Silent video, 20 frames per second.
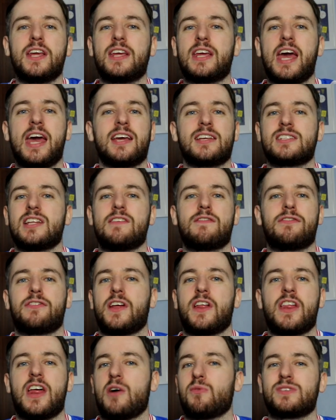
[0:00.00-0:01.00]
kicks and
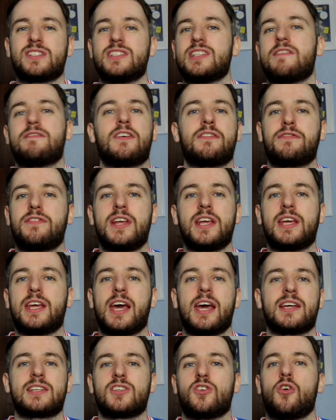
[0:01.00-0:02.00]
everything like that, was never free
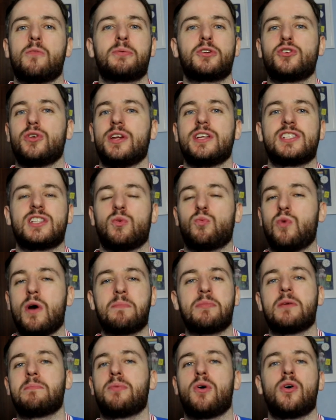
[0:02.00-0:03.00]
kicks and opportunities to
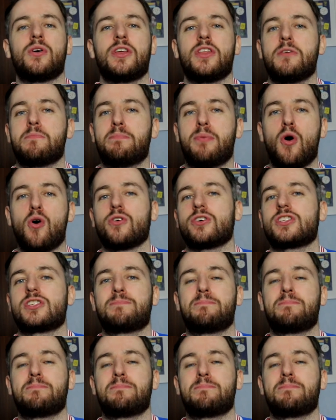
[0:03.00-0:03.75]
whip the ball into the box.